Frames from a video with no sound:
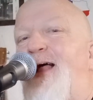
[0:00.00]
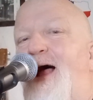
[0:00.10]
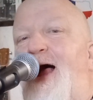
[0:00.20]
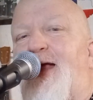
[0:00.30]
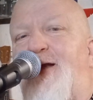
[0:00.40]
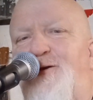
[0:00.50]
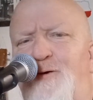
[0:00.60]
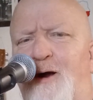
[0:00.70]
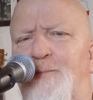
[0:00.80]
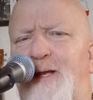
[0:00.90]
I got a new
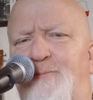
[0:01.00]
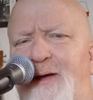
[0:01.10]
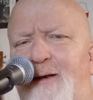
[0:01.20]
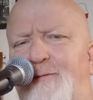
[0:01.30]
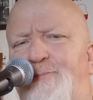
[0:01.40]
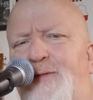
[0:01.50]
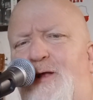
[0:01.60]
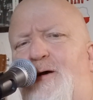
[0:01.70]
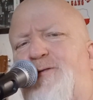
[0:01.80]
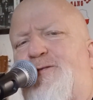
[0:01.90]
harmony pedal. You know,
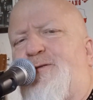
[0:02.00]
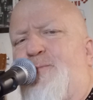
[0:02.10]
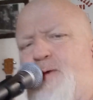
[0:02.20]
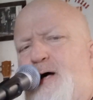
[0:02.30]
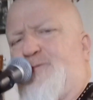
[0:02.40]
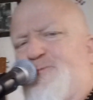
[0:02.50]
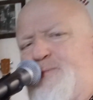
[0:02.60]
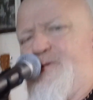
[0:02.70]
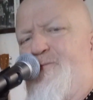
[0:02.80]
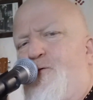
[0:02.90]
I was using the Boss one
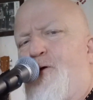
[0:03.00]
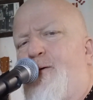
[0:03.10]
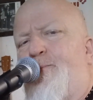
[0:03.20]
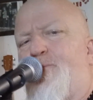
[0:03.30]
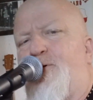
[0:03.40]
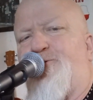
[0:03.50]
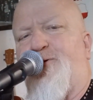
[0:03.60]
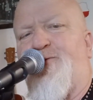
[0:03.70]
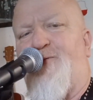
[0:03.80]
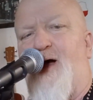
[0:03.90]
before, which
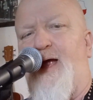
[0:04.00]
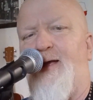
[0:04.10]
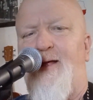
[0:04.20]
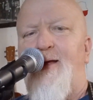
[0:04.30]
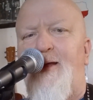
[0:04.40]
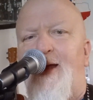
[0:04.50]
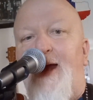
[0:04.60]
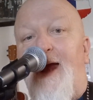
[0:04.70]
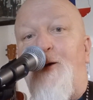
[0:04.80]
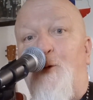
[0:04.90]
was fine,
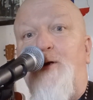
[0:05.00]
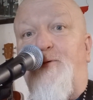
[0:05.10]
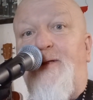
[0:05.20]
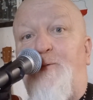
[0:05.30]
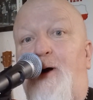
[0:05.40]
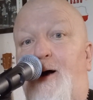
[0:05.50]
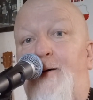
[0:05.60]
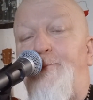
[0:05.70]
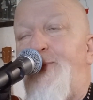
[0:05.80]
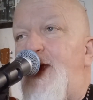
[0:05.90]
and it worked really
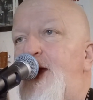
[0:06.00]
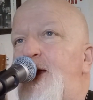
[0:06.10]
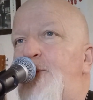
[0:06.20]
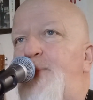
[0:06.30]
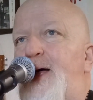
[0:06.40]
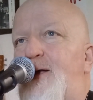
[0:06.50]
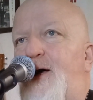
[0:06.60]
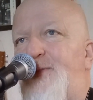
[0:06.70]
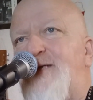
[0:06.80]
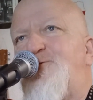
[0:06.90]
well. But
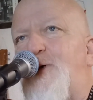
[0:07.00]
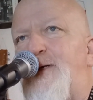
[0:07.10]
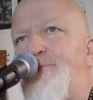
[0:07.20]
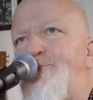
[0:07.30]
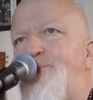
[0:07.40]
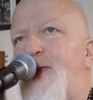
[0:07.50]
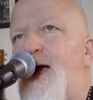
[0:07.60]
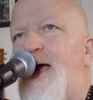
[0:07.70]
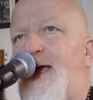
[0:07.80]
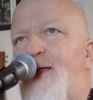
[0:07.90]
on this one,
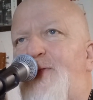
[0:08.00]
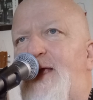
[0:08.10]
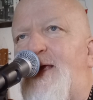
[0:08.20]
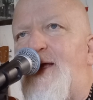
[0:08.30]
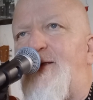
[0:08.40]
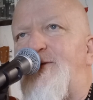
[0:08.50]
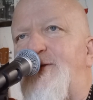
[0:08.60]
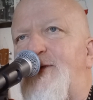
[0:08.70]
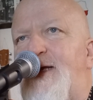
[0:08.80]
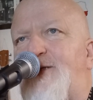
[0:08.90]
I think it
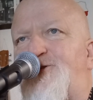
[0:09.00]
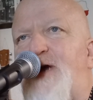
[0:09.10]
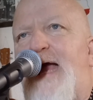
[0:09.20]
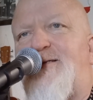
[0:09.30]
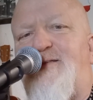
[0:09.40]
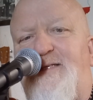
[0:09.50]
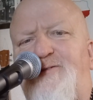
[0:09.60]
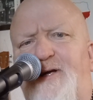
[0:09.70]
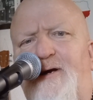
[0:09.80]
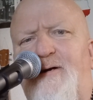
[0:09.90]
tracks
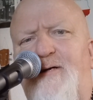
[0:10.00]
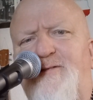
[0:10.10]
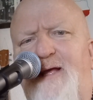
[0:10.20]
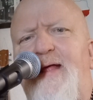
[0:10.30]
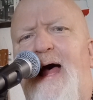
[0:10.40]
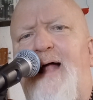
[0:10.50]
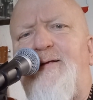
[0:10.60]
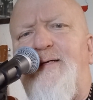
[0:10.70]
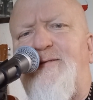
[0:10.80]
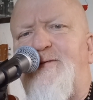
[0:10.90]
easier. I'll say that.
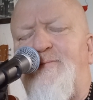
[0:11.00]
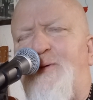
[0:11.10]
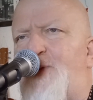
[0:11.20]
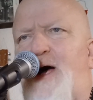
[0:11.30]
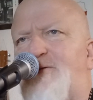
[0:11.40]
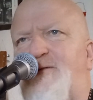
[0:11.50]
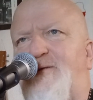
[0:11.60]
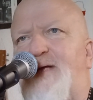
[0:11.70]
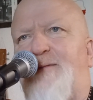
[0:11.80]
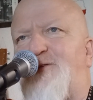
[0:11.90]
The Boss is
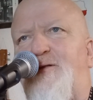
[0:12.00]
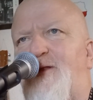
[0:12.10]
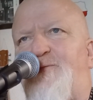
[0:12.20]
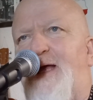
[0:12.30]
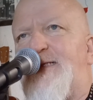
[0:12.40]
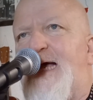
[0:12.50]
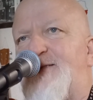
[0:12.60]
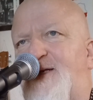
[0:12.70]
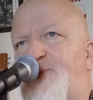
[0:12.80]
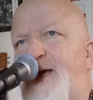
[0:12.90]
an absolutely
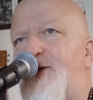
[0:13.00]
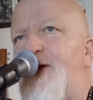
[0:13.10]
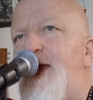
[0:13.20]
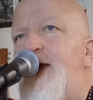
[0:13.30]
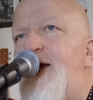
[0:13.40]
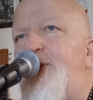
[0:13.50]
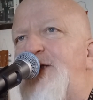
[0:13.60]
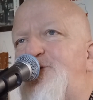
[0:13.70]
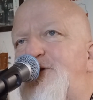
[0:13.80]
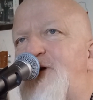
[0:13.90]
fantastic pedal.
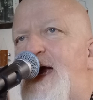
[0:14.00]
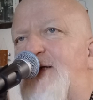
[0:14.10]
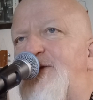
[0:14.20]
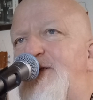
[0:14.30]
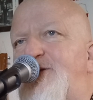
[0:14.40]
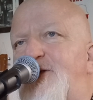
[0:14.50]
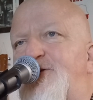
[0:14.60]
This one tracks easier.